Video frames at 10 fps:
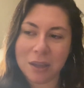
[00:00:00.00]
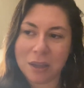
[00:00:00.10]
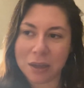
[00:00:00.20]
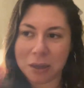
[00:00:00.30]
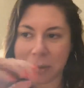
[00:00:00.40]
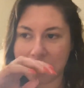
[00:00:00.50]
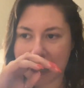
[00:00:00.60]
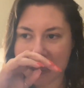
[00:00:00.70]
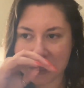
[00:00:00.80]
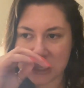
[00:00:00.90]

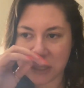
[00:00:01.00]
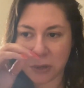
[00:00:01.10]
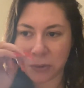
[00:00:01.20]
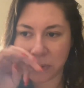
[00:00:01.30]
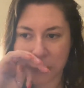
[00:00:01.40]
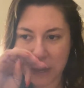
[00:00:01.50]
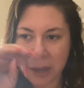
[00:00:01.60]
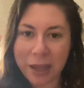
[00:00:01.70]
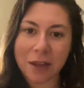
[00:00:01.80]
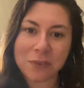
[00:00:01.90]
And so not
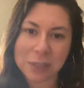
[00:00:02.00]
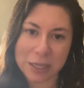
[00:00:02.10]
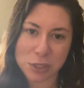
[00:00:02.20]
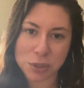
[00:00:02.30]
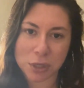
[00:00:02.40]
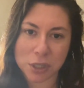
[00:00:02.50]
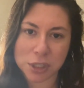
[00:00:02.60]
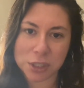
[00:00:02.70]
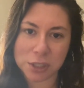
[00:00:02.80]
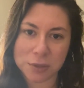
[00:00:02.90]
having that
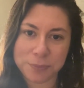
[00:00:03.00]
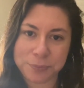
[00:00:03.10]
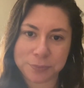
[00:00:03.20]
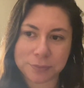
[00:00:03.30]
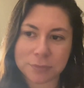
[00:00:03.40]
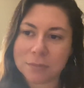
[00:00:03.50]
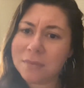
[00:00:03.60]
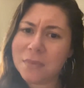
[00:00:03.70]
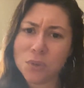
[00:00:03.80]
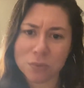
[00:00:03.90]
structure
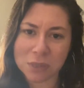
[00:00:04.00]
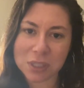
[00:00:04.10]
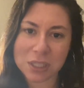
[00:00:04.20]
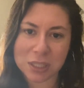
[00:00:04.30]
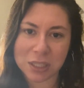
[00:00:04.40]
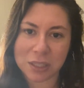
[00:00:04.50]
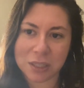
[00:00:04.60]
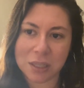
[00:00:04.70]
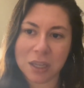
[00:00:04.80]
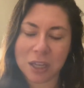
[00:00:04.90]
really
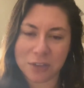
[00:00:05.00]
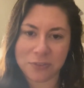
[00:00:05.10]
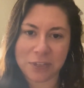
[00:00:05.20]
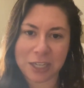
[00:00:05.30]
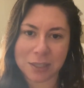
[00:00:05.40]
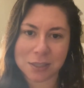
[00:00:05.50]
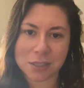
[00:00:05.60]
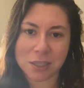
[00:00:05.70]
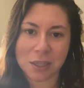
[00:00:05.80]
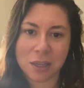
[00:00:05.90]
did
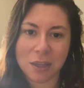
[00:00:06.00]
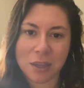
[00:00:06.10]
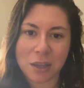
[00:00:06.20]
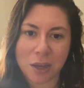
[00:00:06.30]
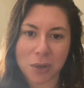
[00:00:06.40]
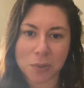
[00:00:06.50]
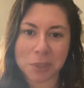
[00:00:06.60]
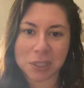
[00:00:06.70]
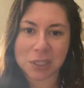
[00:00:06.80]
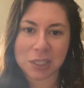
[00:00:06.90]
affect our
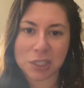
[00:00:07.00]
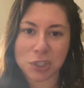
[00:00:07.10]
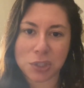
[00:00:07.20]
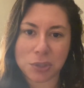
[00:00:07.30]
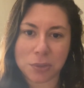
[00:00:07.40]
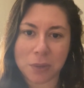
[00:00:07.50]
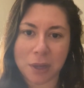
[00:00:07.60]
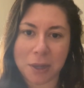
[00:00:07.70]
ability to